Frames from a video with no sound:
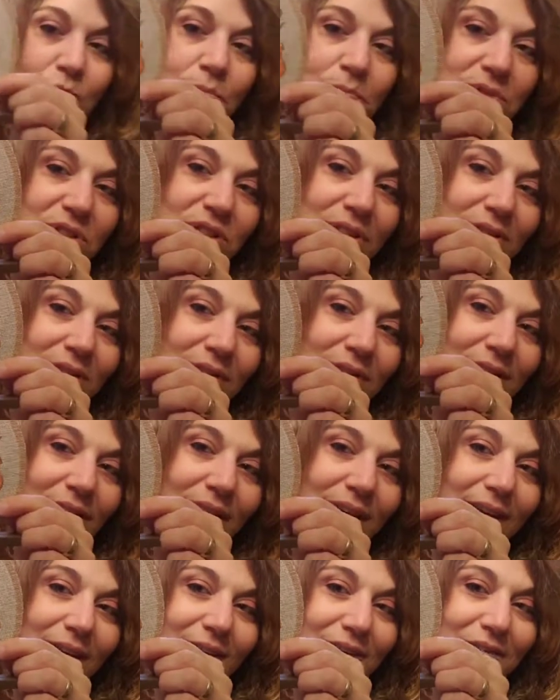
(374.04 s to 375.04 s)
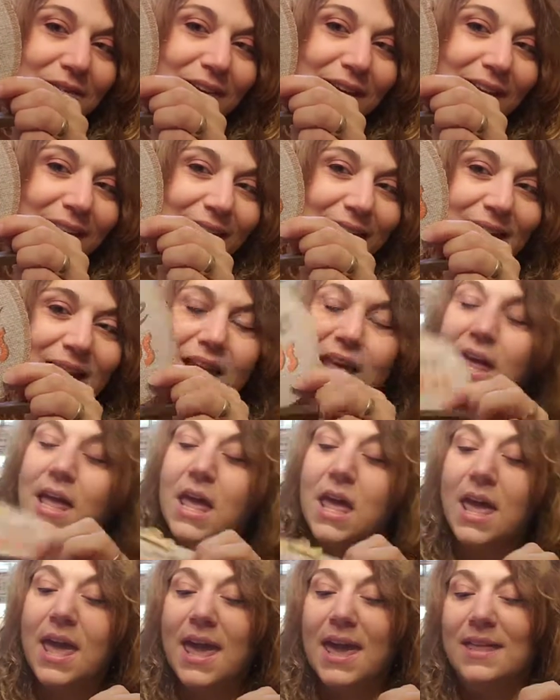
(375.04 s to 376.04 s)
Oops. Okay.
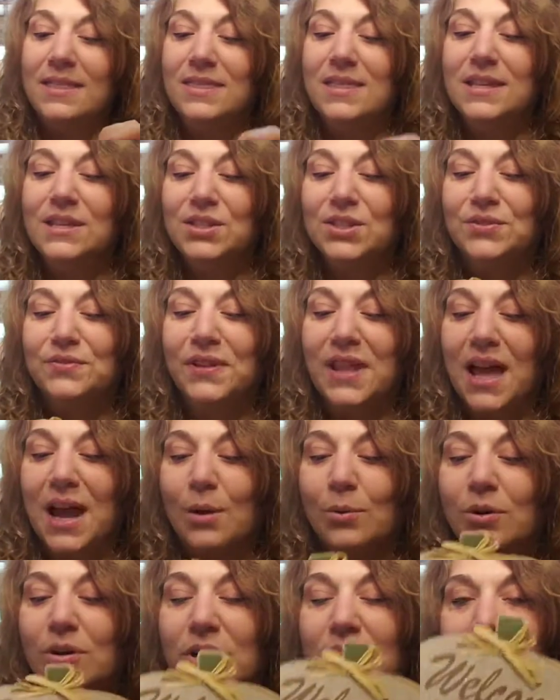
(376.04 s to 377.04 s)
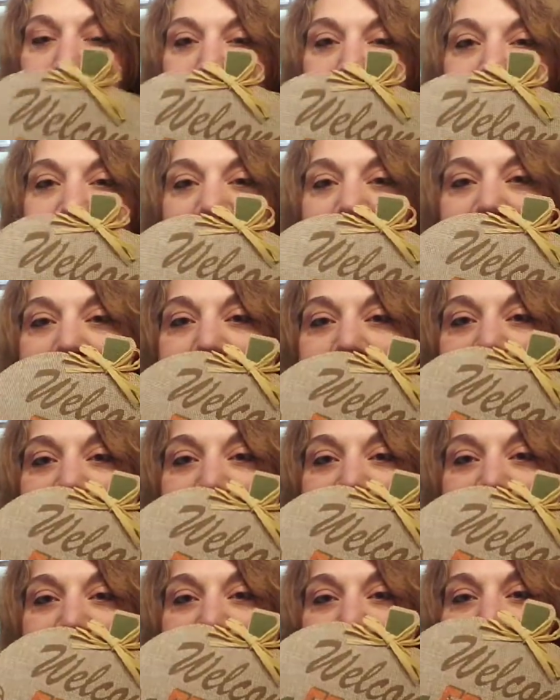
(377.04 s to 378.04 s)
And this flower is like
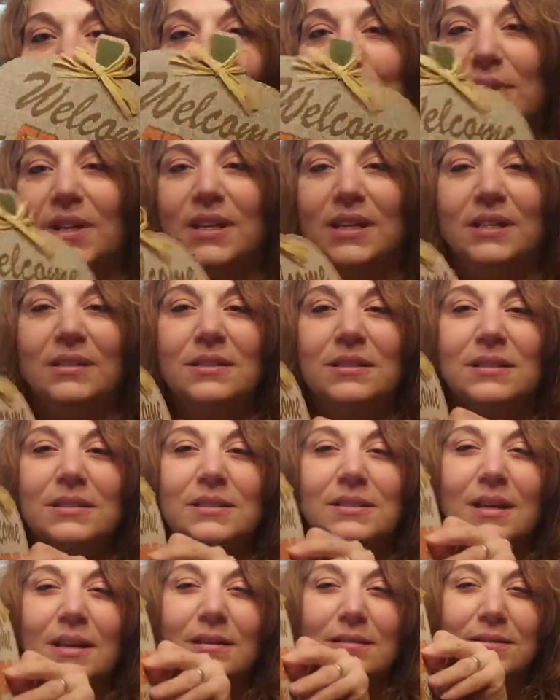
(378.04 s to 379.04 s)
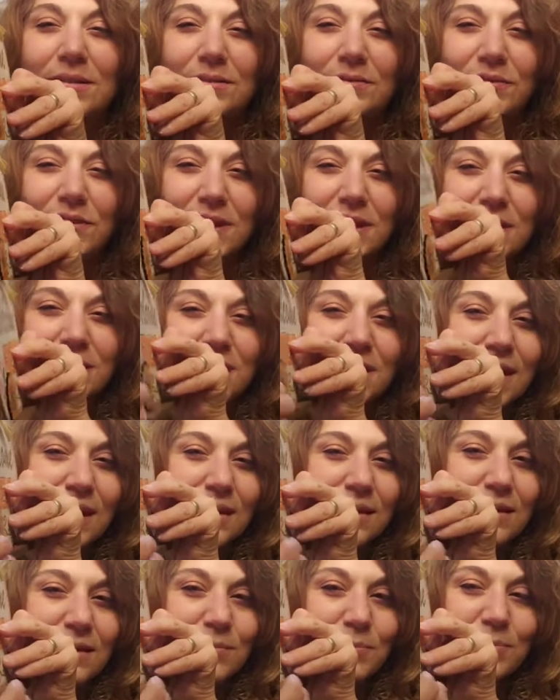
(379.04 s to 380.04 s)
an added piece. I don't know if you could
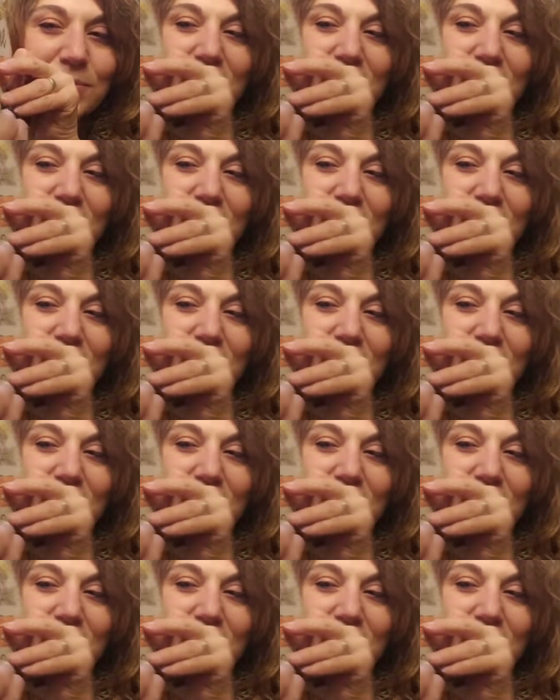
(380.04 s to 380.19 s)
tell.